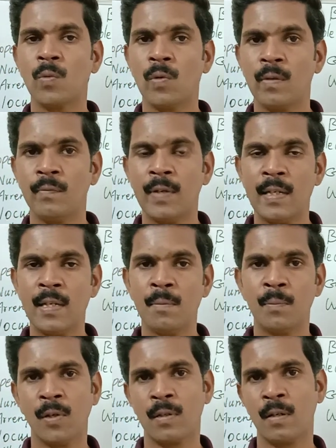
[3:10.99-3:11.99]
one very
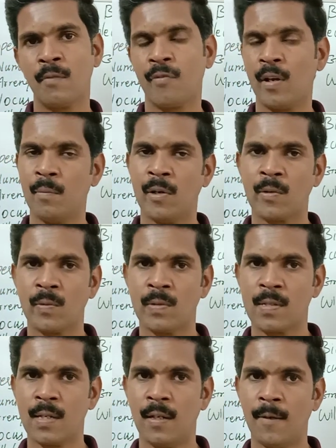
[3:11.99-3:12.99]
important 5 mark
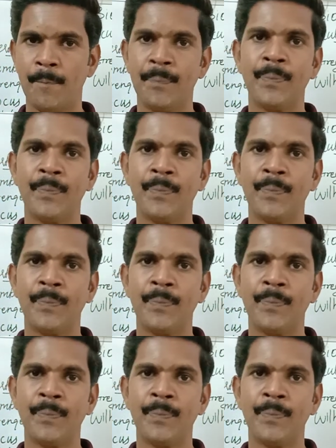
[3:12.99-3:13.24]
question,